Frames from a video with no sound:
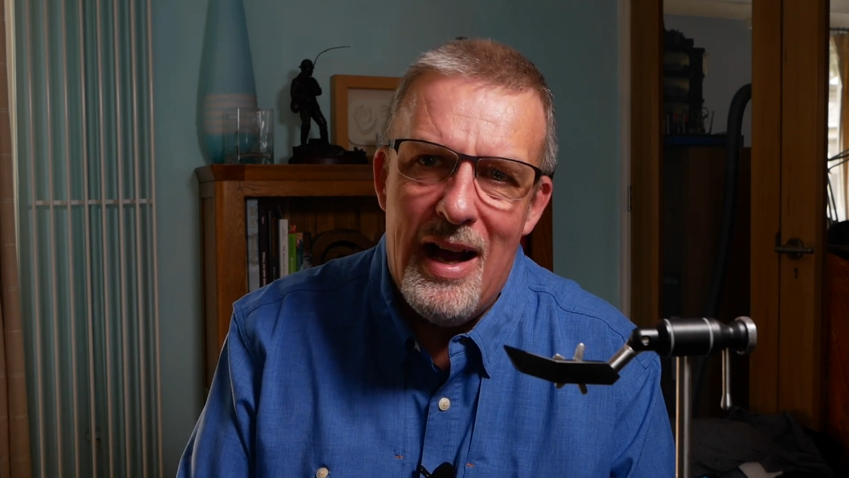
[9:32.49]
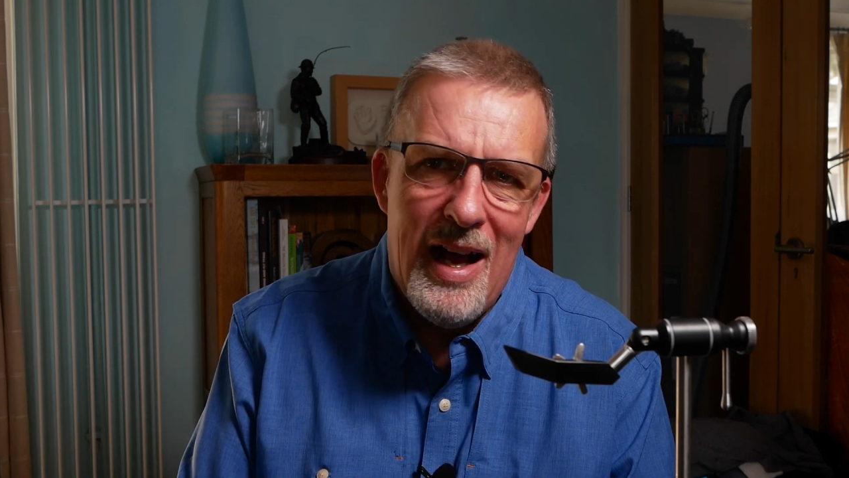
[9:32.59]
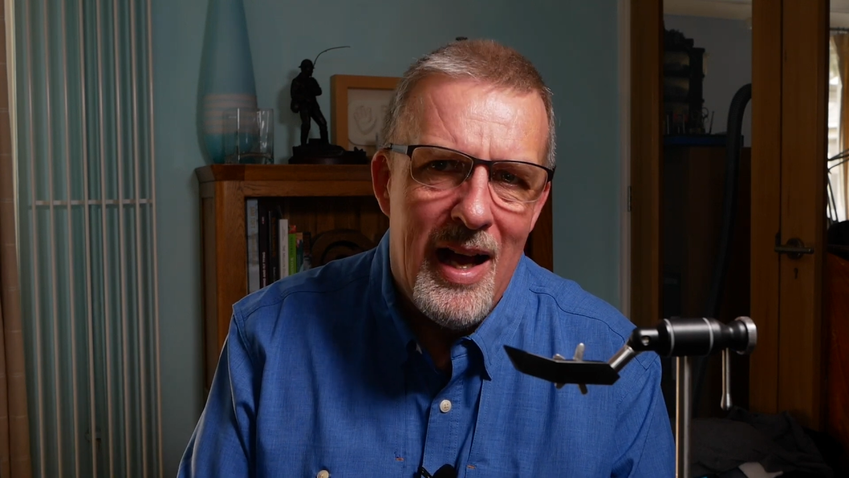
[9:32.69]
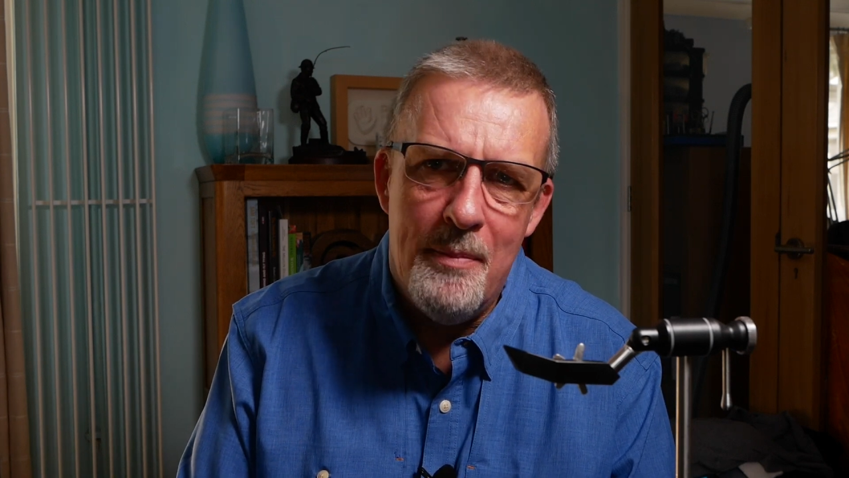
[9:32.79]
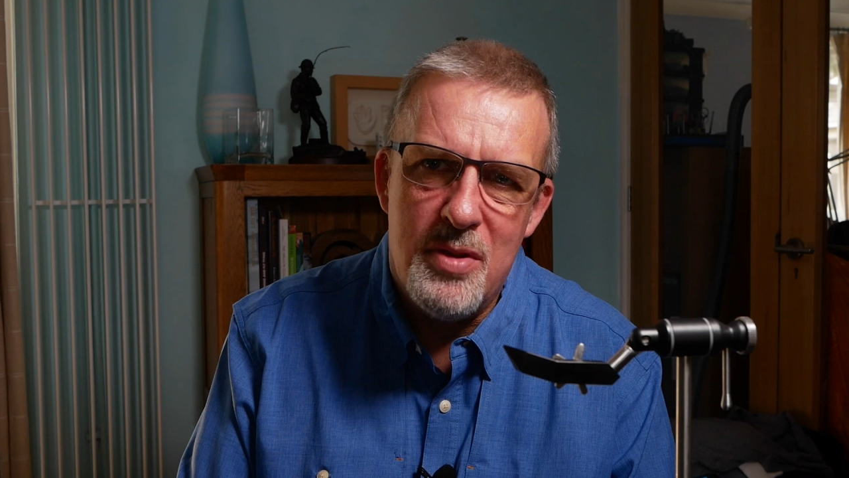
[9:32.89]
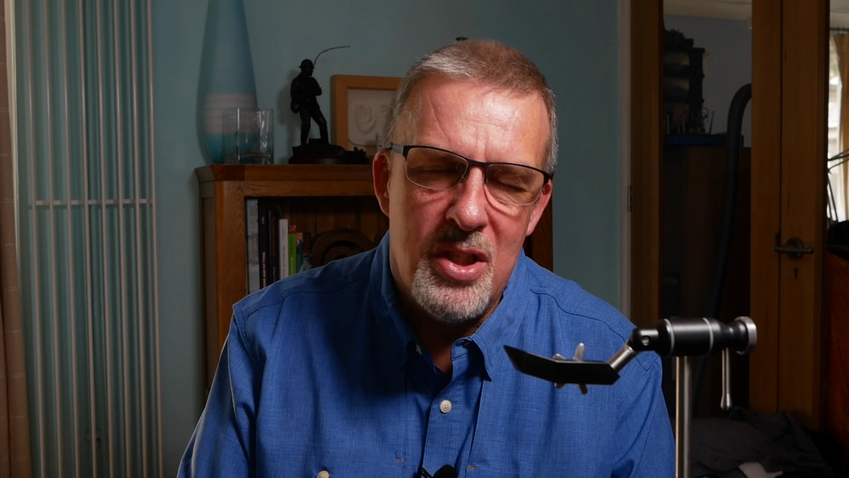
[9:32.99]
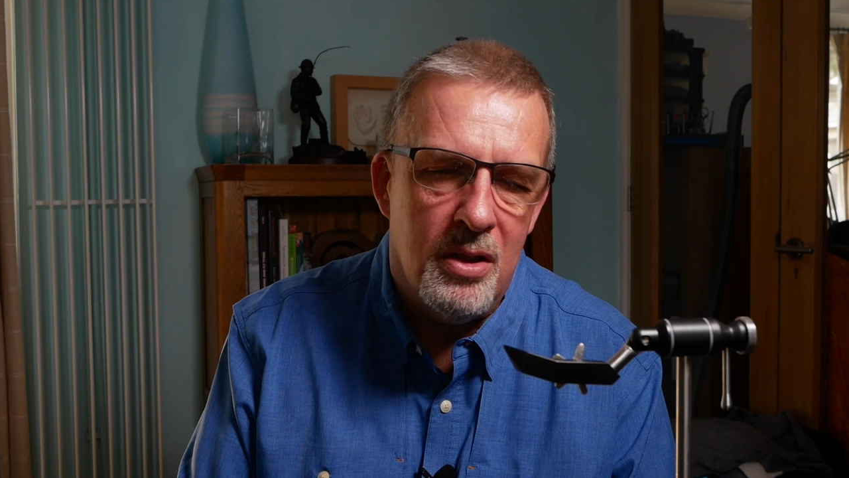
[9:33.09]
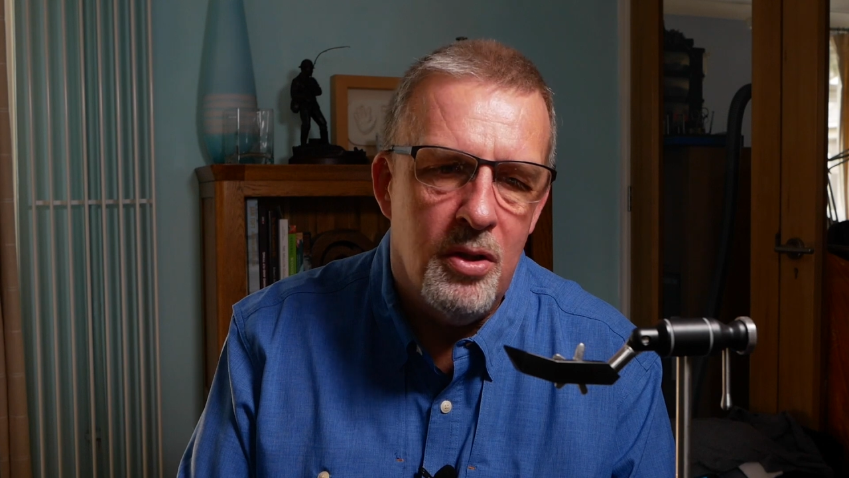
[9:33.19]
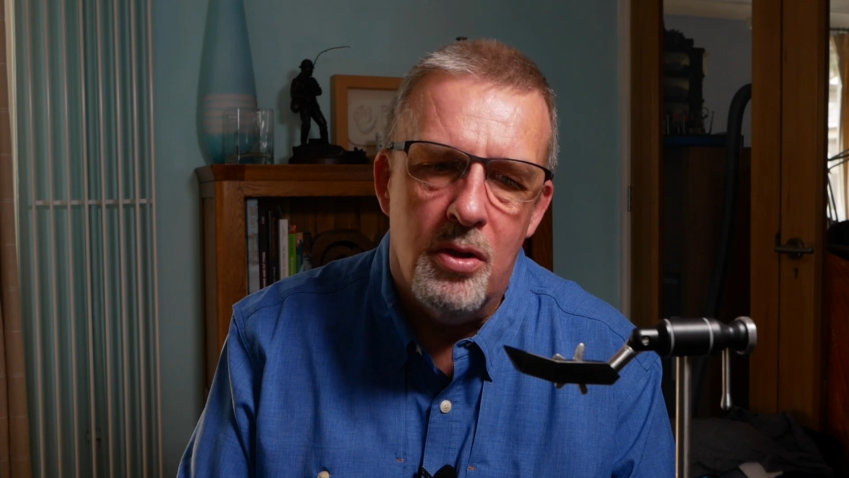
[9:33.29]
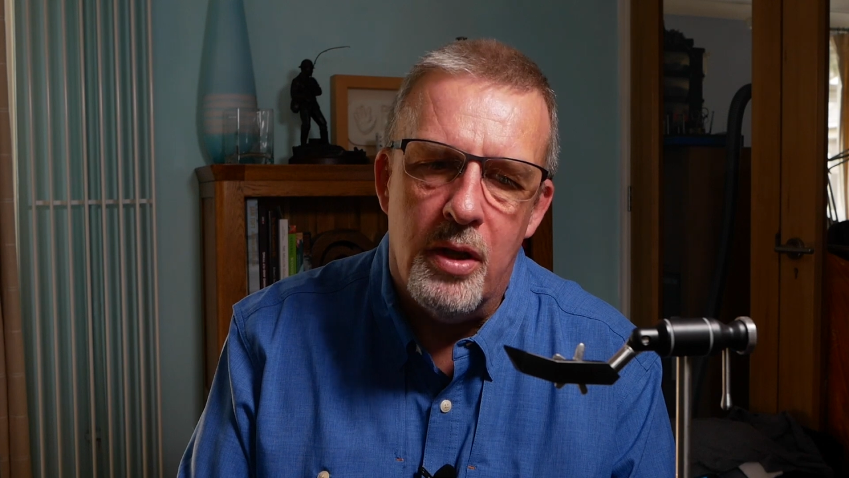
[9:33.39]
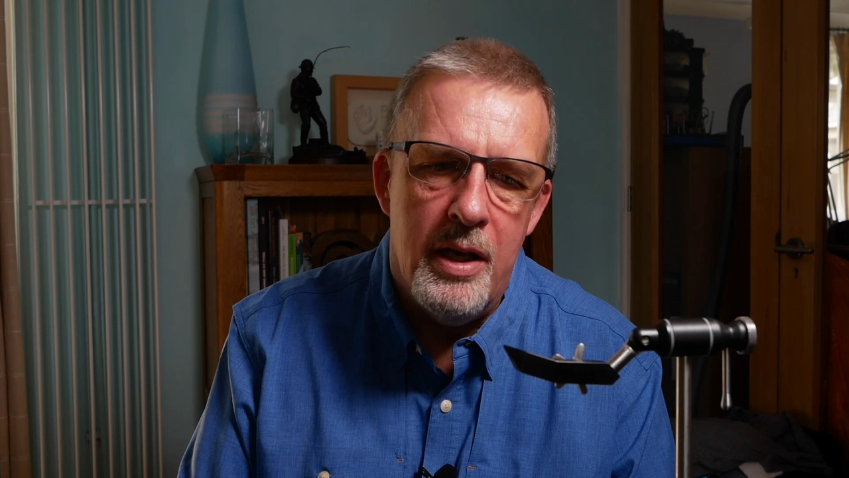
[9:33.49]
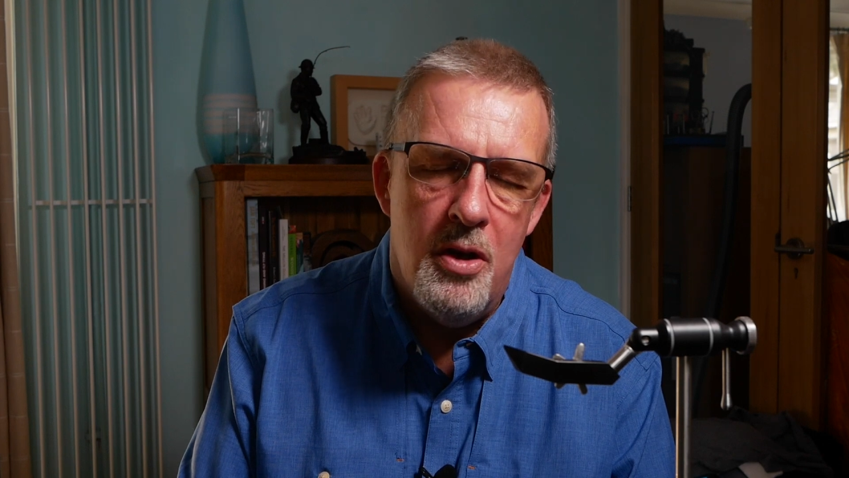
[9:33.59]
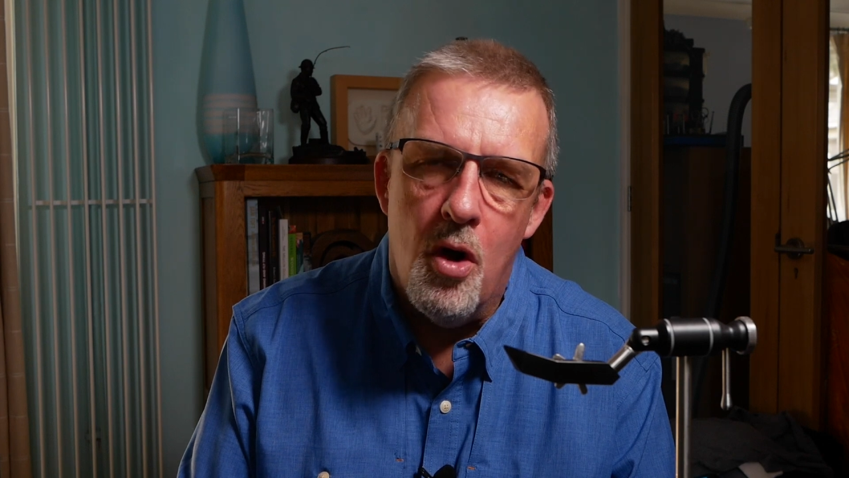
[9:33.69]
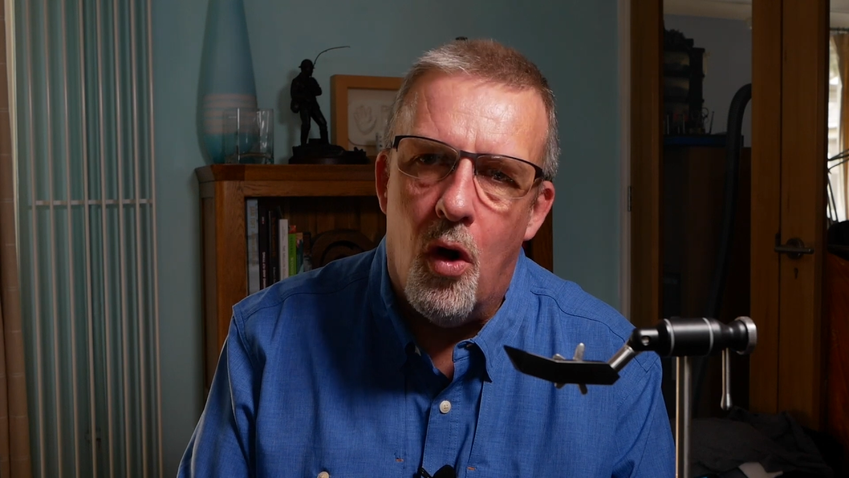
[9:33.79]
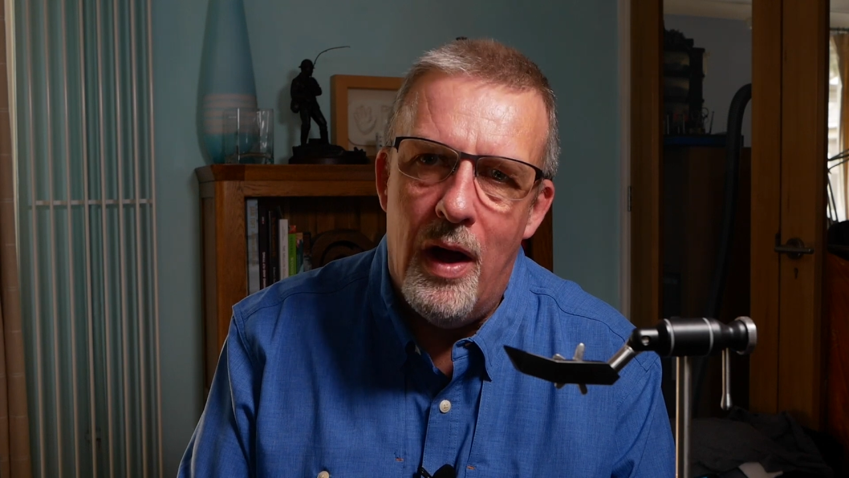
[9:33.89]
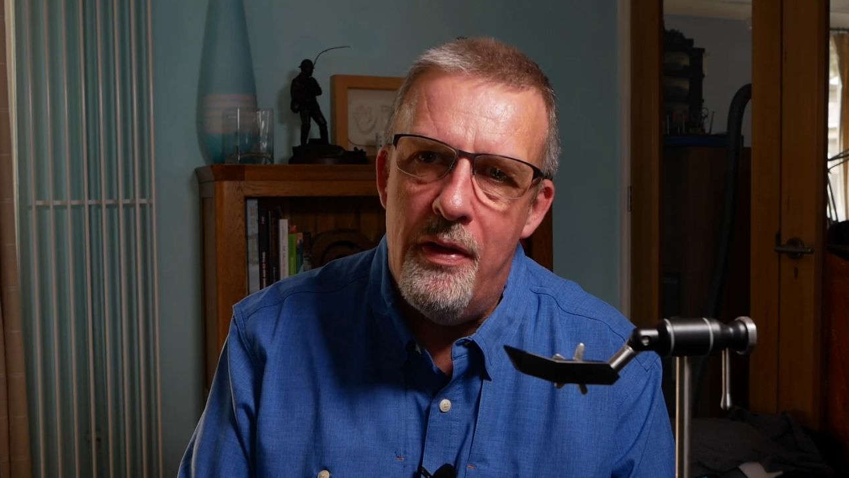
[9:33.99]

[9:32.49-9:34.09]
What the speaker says: Absolutely not.